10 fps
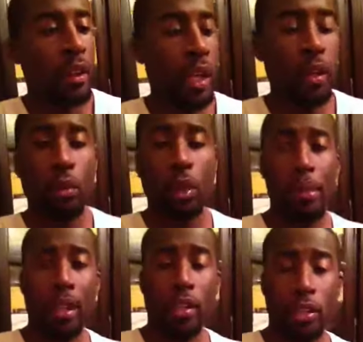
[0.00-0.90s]
Now, you want to
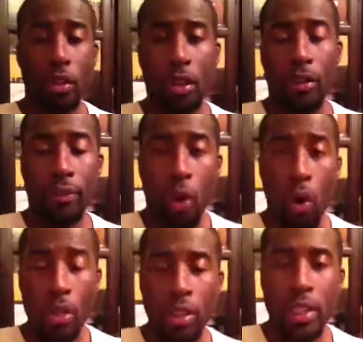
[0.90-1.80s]
make sure, of
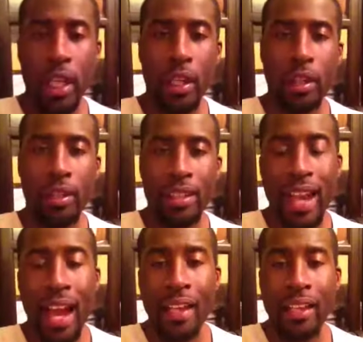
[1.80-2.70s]
course, that your
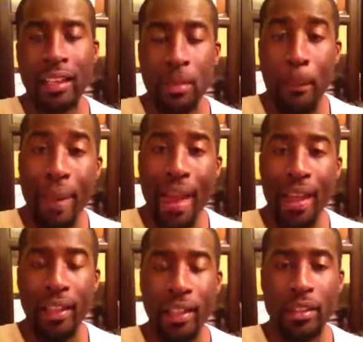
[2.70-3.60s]
diet is
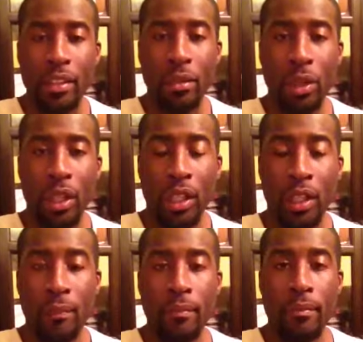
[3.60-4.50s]
balanced. You want to
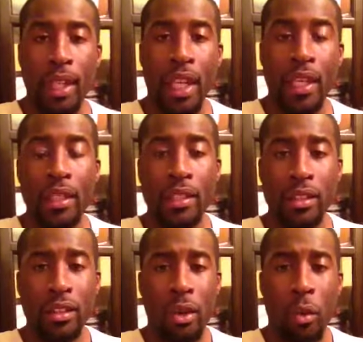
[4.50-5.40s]
get at
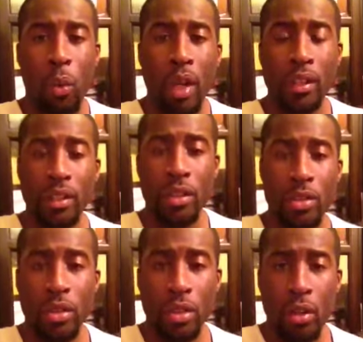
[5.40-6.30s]
least, you know, 1 to
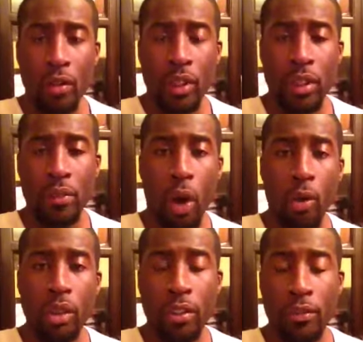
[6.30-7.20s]
2 servings of
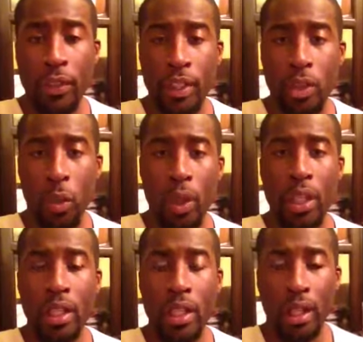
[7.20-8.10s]
ocean fish a
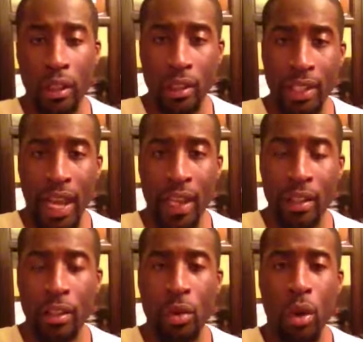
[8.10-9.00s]
week in your
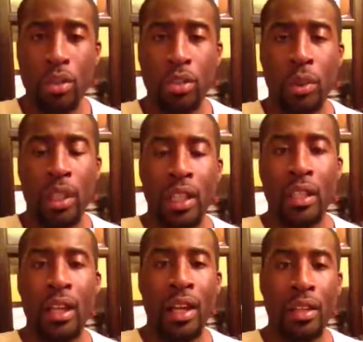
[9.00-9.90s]
diet. You also want to
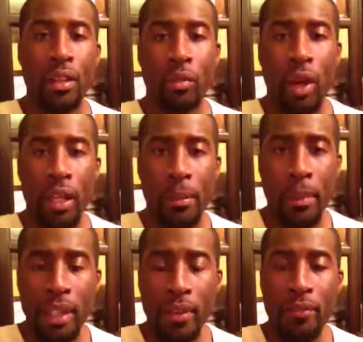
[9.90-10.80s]
get the
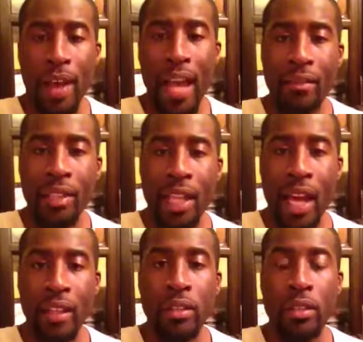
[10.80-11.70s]
recommended 5 to
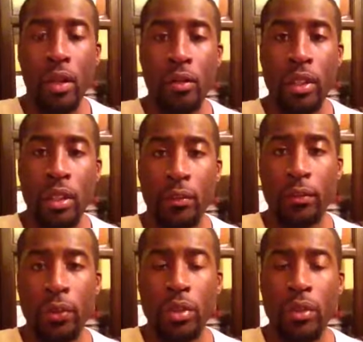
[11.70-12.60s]
9 servings of
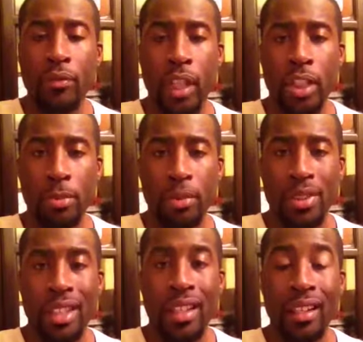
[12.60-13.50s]
fruits and
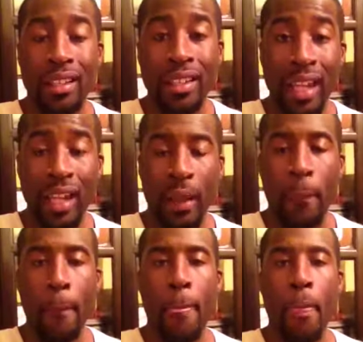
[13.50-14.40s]
vegetables a day.
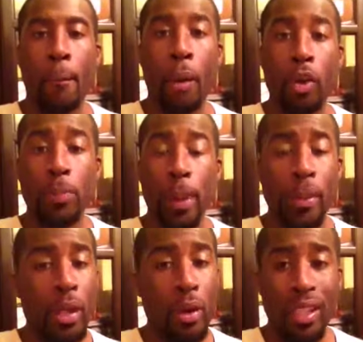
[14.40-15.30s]
Most
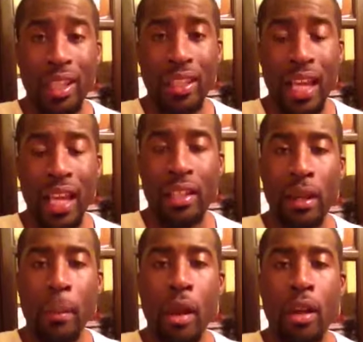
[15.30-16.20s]
people don't get that. The
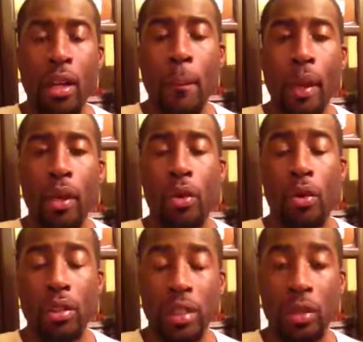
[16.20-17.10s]
American
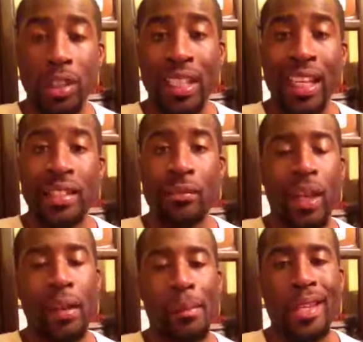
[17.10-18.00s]
Medical Association
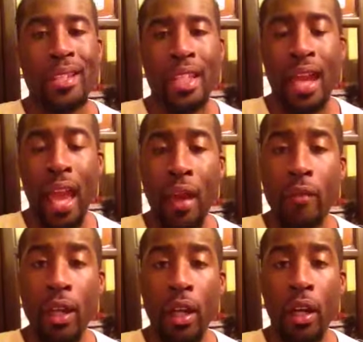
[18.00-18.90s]
recommends that
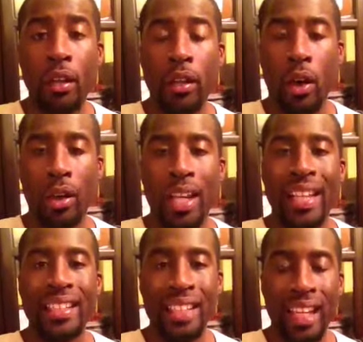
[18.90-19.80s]
every adult
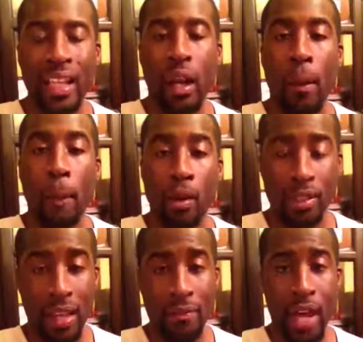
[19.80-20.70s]
take a
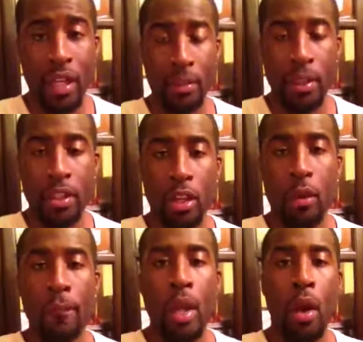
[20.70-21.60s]
multivitamin.
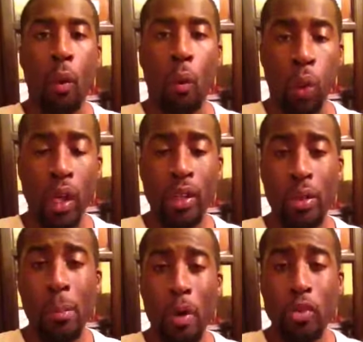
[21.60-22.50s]
So, what
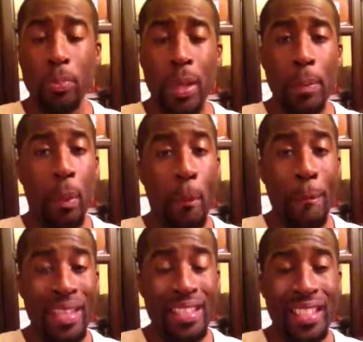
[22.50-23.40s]
do most people
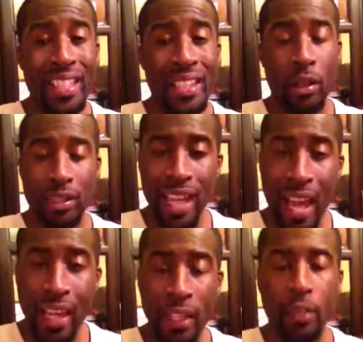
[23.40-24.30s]
miss in their
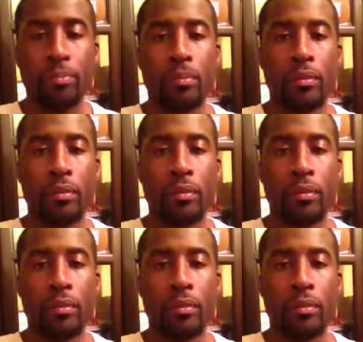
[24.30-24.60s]
diet?